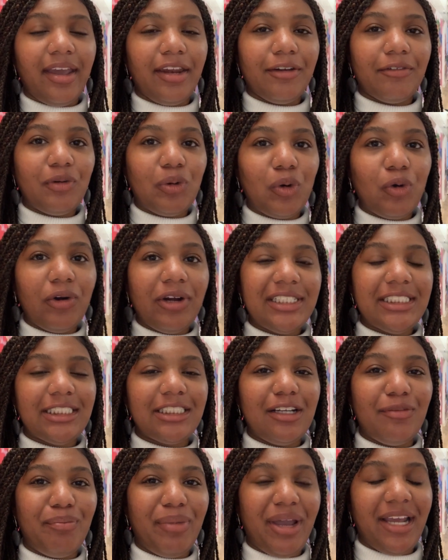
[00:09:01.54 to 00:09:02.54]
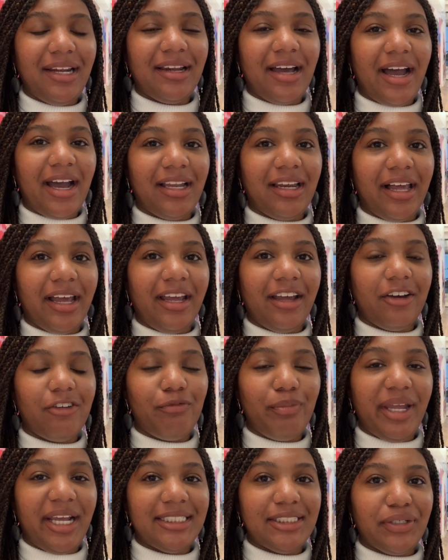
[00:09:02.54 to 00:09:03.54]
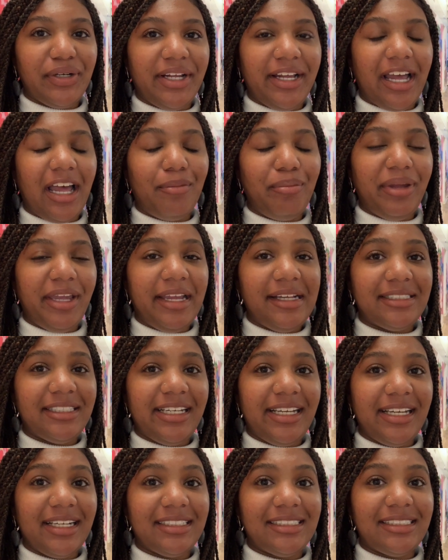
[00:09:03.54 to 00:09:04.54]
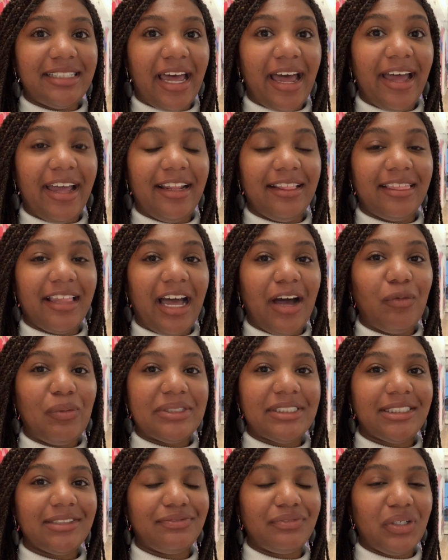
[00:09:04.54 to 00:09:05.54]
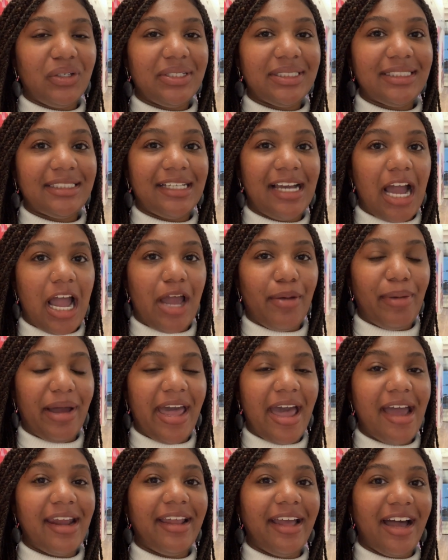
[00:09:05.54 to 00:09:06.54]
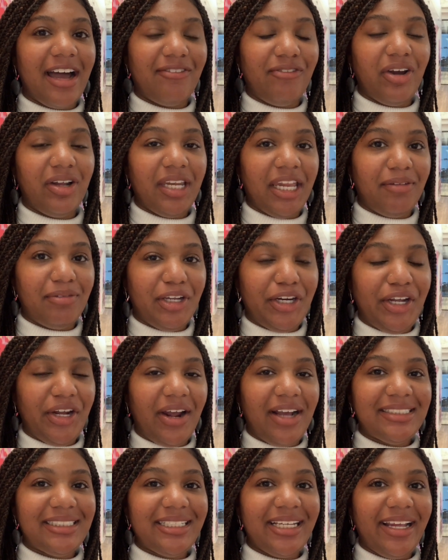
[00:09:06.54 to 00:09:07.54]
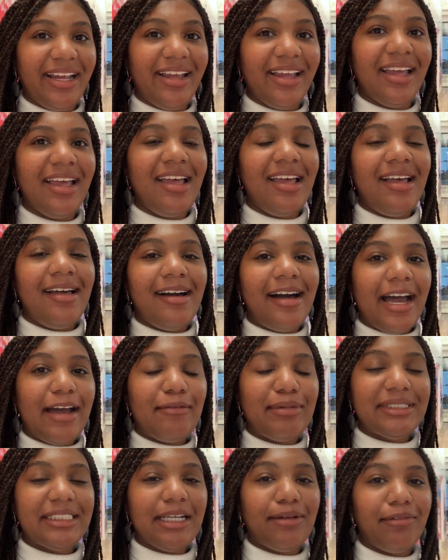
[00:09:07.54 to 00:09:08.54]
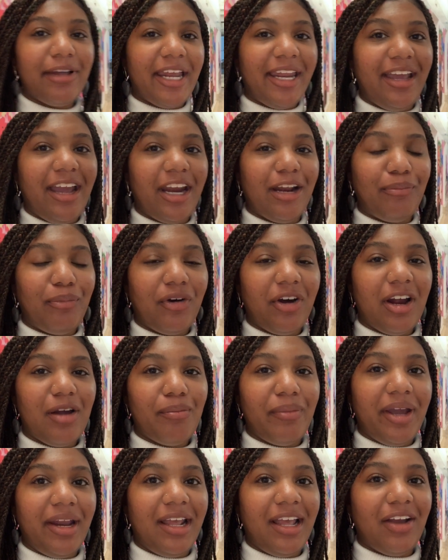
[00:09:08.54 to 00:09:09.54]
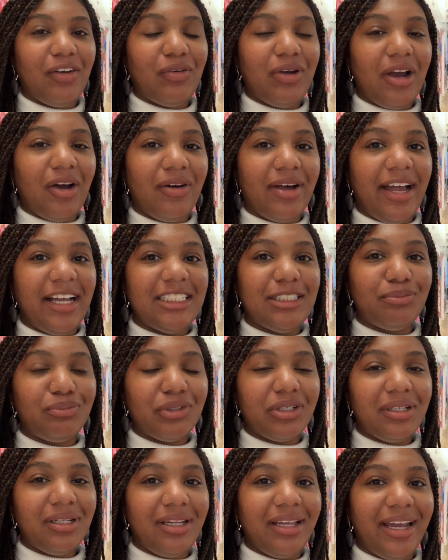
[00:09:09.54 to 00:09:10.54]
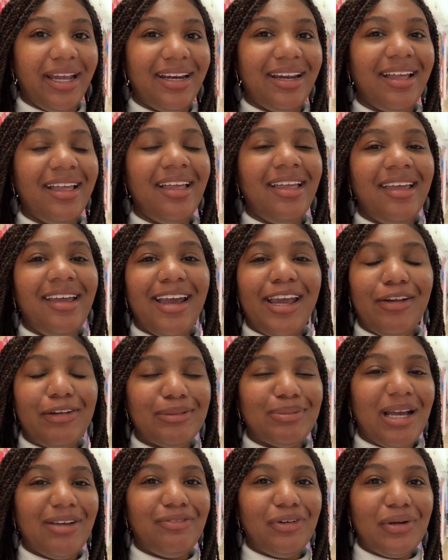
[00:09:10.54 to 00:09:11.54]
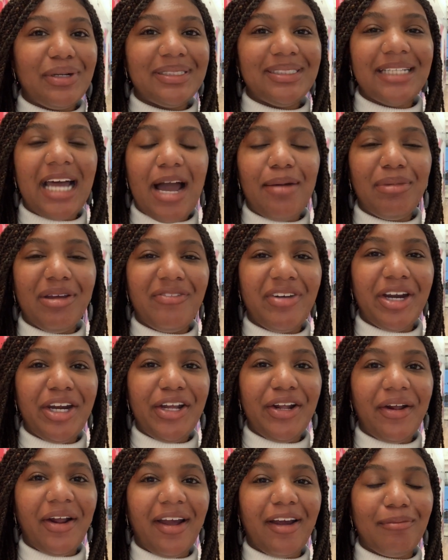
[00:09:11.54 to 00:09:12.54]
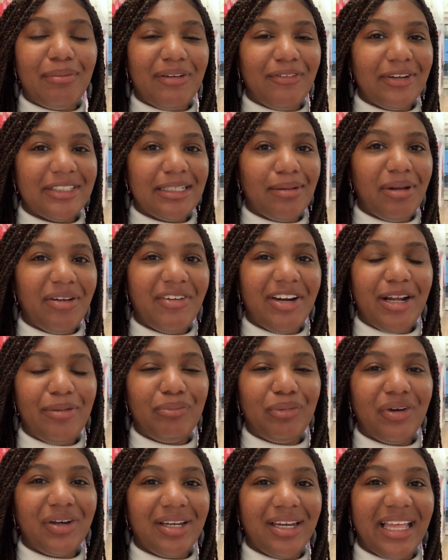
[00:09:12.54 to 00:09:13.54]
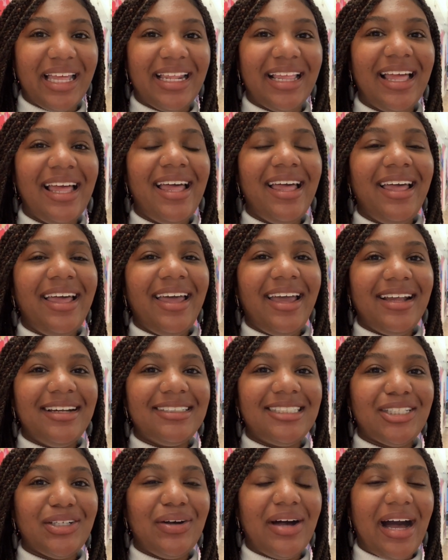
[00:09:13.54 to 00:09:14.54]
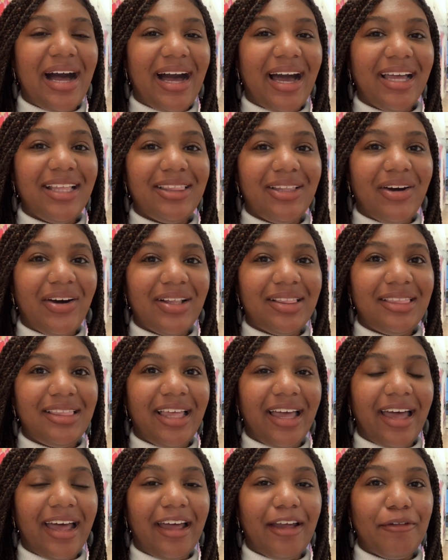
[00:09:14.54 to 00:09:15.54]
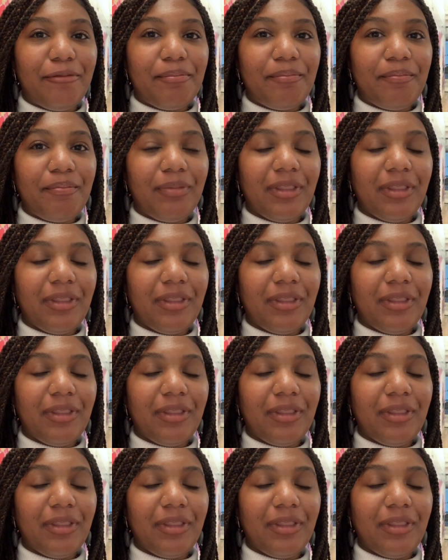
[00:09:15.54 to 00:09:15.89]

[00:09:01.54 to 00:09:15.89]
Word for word: And of course, the main highlight of me interning at BET is that that was the first time I had ever lived in New York City. I was subletting an apartment in Crown Heights, Brooklyn. It was my first time living in New York, my first time living in Brooklyn. And so I thought that